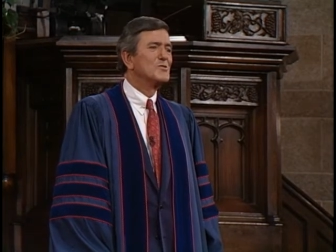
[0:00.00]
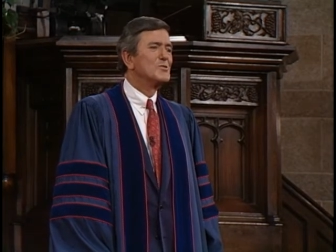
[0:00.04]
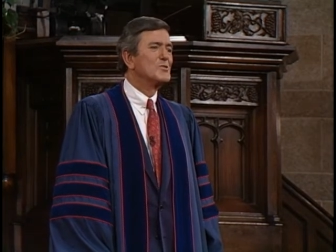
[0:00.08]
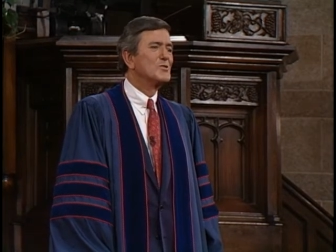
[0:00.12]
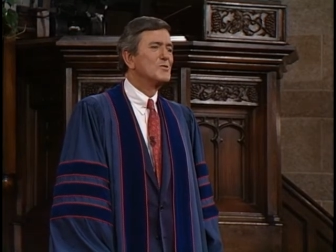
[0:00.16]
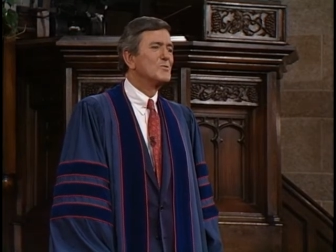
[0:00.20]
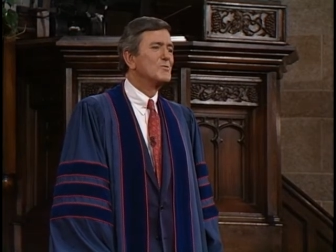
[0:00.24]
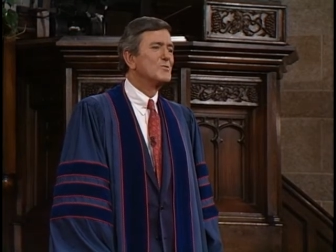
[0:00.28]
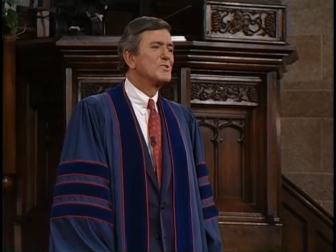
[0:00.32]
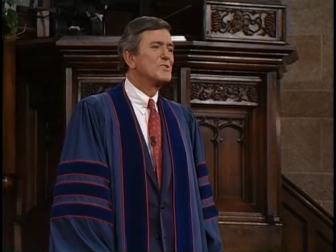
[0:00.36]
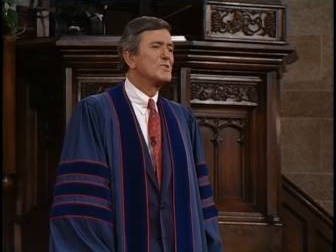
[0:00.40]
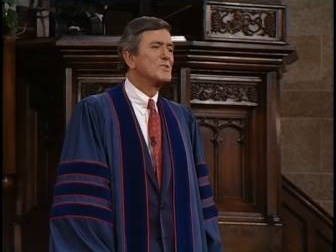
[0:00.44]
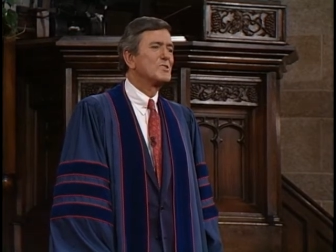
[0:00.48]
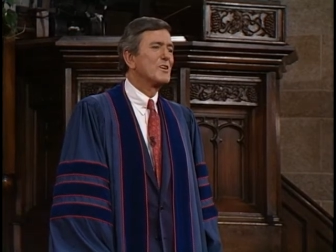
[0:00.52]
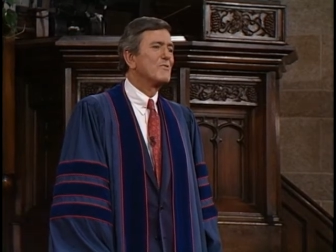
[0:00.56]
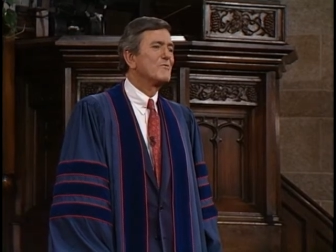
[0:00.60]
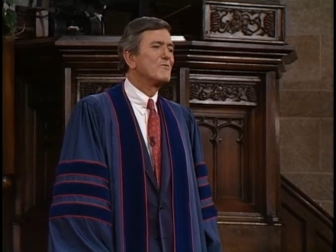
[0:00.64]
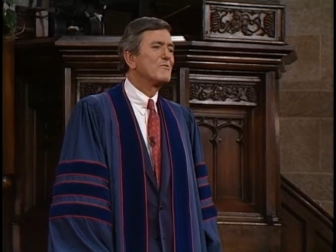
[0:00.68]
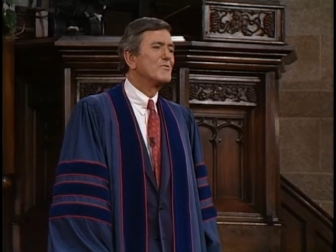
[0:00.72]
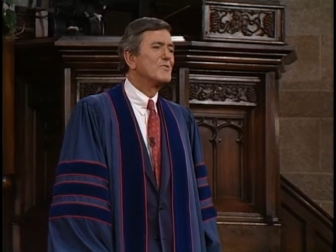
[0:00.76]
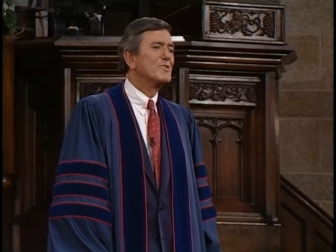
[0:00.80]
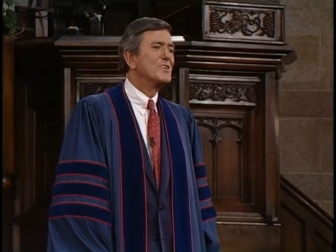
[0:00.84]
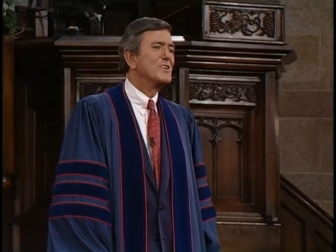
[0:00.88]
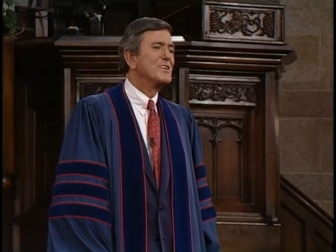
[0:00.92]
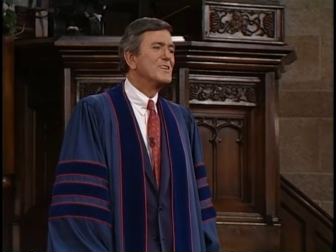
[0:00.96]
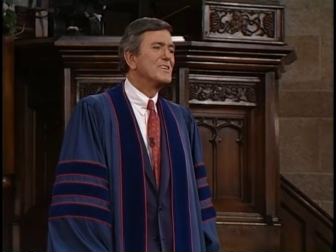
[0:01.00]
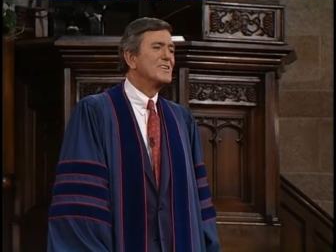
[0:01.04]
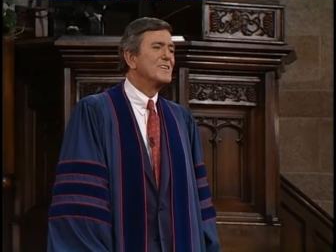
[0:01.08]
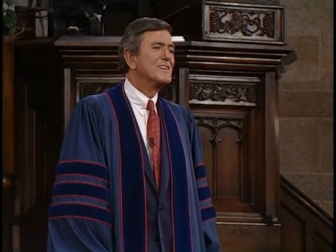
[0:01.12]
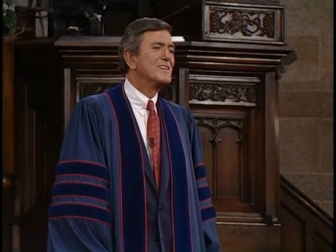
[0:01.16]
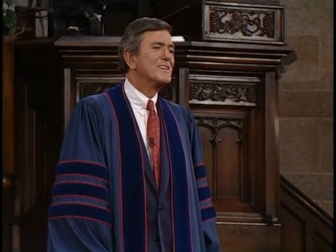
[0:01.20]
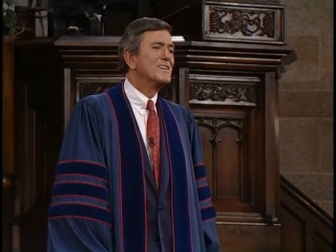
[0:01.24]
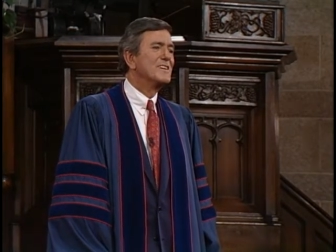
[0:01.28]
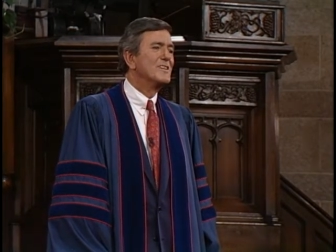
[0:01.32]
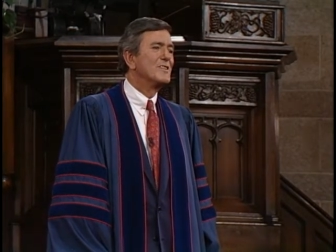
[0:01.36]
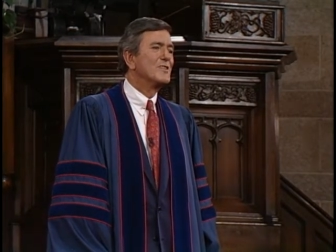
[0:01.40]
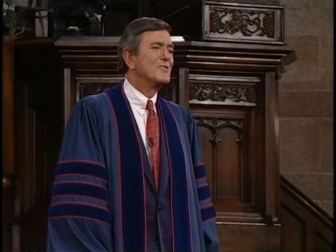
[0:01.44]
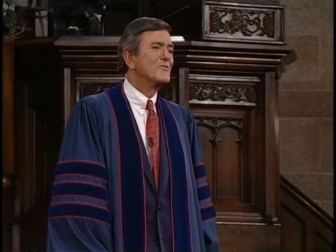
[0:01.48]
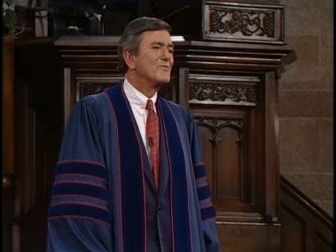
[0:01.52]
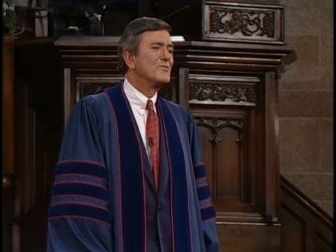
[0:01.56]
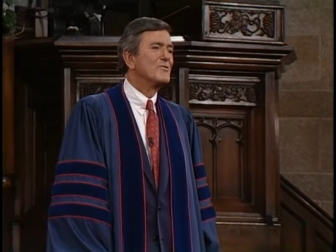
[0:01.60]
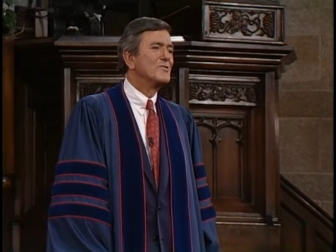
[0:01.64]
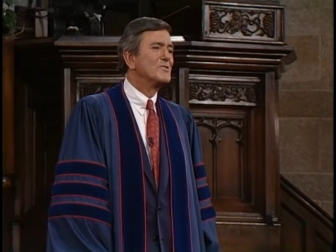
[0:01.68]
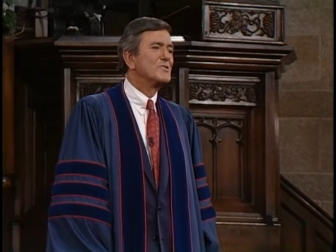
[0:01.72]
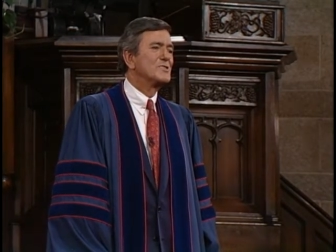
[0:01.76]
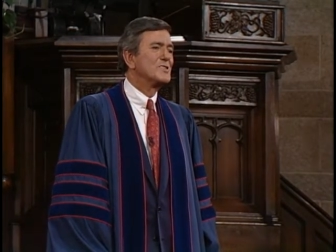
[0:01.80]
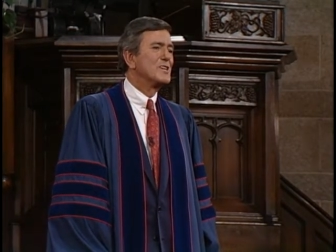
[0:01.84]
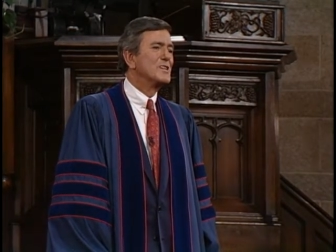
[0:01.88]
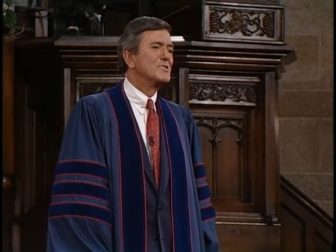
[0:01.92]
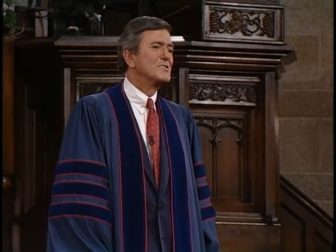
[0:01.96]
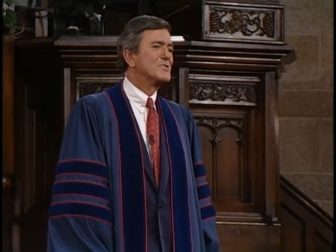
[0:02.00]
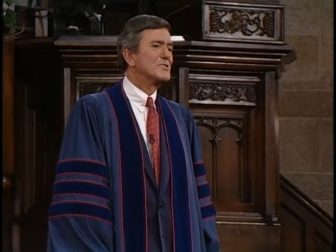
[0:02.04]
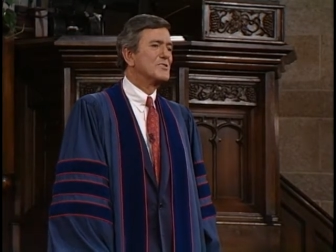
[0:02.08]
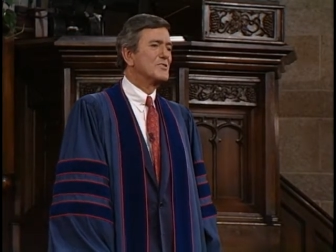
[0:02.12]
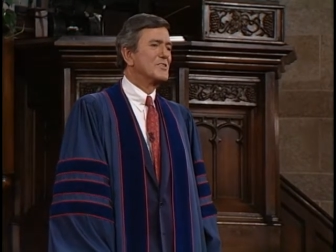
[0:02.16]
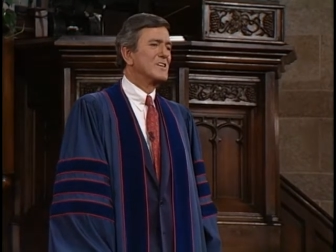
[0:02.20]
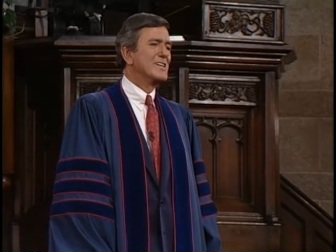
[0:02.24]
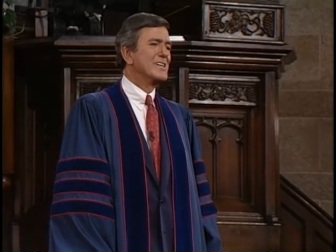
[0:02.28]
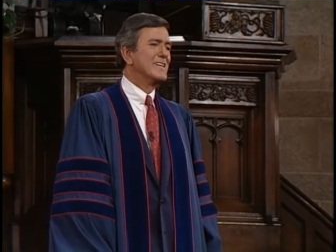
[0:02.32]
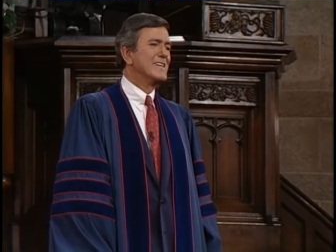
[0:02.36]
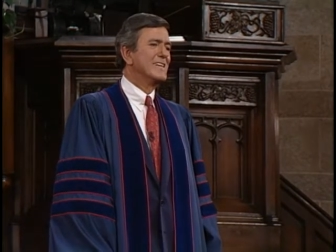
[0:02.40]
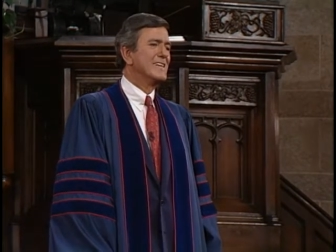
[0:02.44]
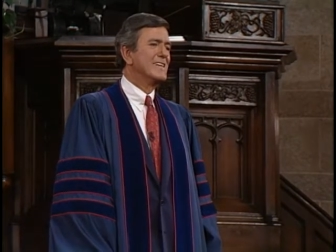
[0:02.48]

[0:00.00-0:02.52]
who were suffering in the first century.